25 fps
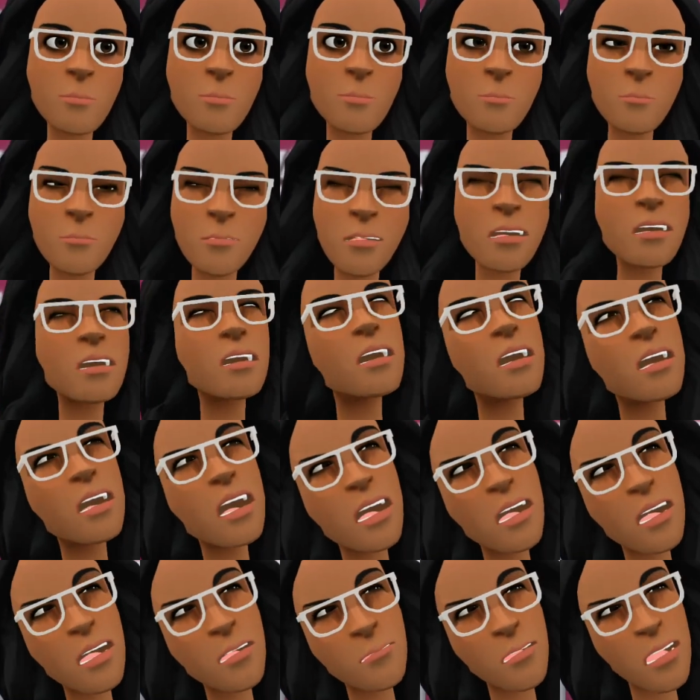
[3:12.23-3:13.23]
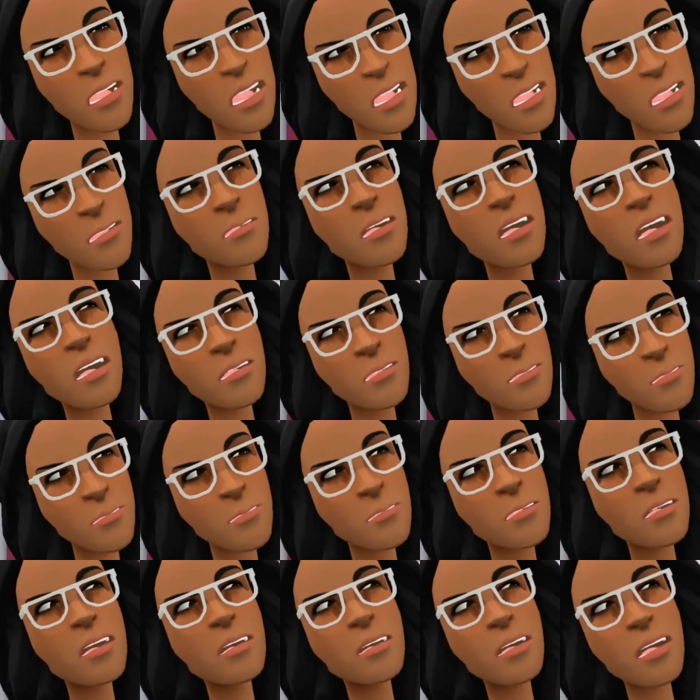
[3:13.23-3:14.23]
Applying this principle
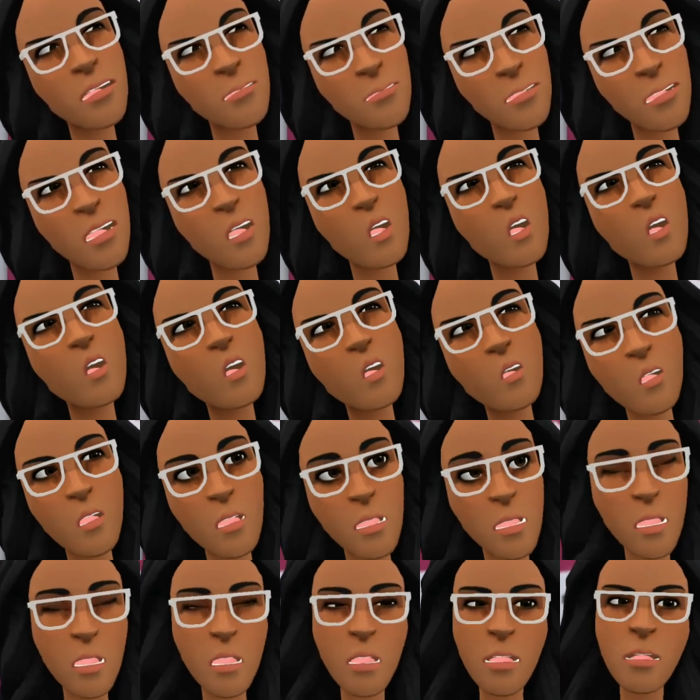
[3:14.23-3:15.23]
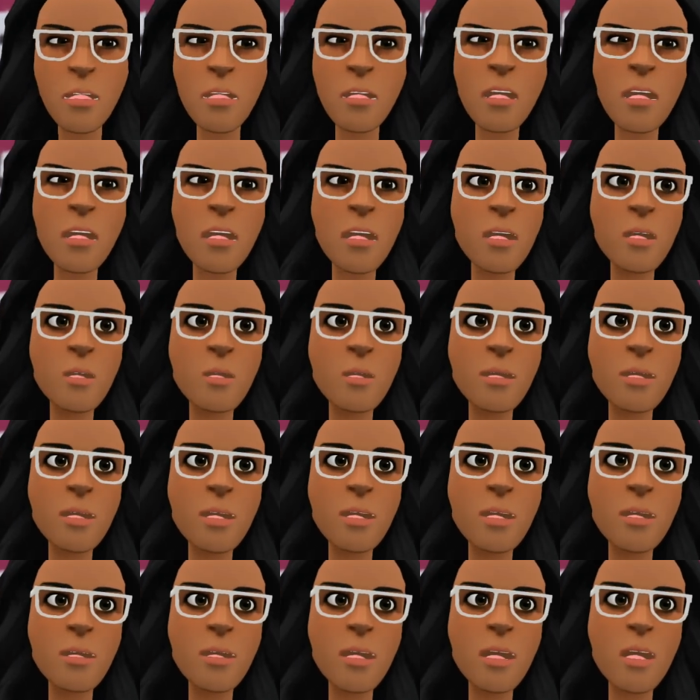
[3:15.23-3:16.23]
can help students learn and
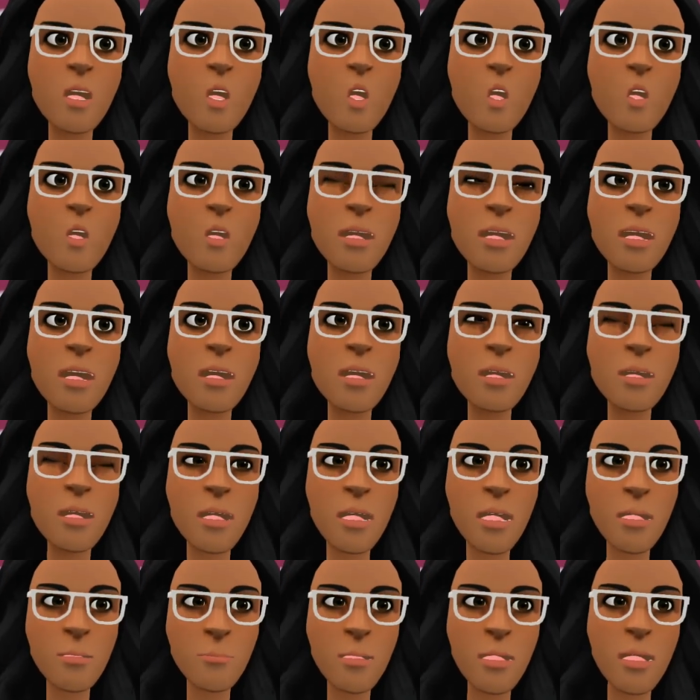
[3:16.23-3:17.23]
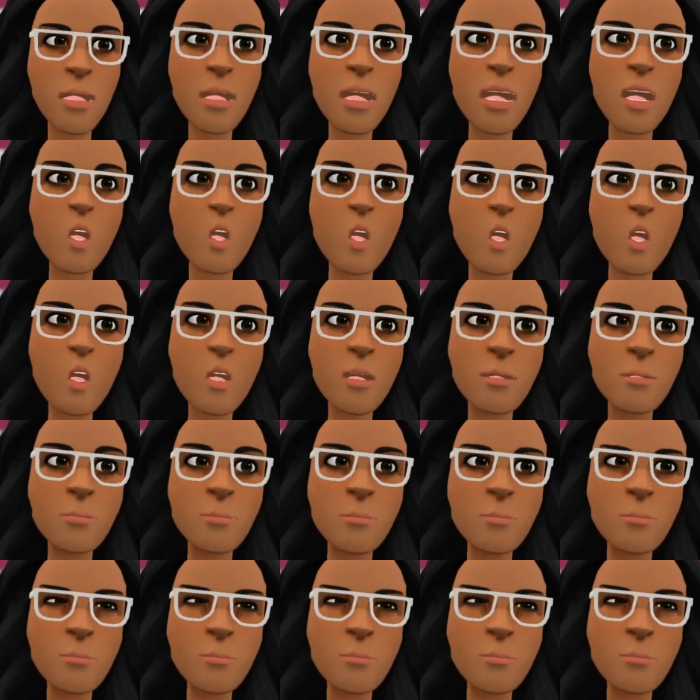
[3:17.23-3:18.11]
understand the content that is being taught.